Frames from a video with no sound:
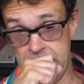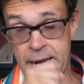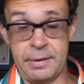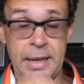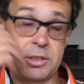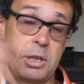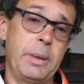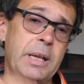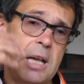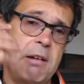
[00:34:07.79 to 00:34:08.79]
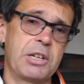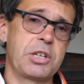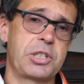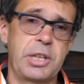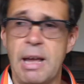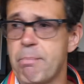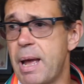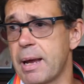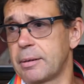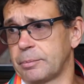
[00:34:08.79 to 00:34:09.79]
And that's going to encourage us to get
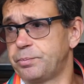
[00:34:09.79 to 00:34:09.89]
back.